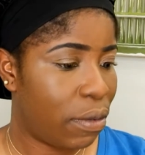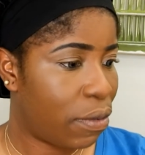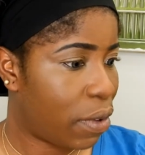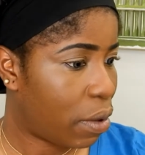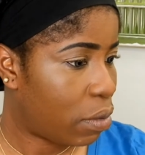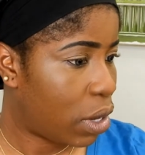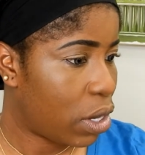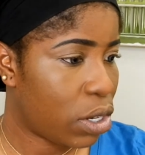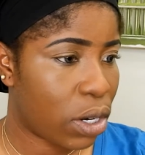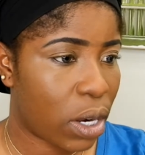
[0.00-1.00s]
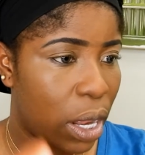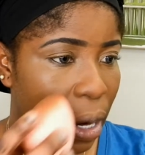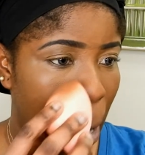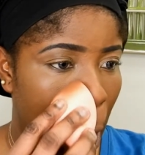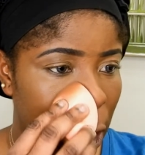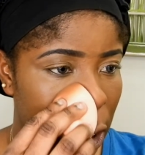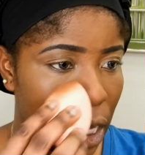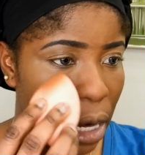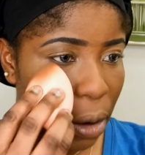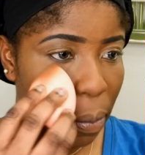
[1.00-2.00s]
foundation, and the
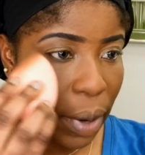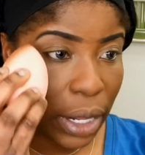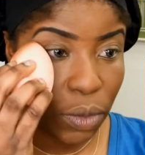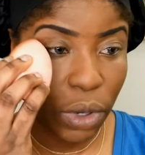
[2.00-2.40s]
concealer paired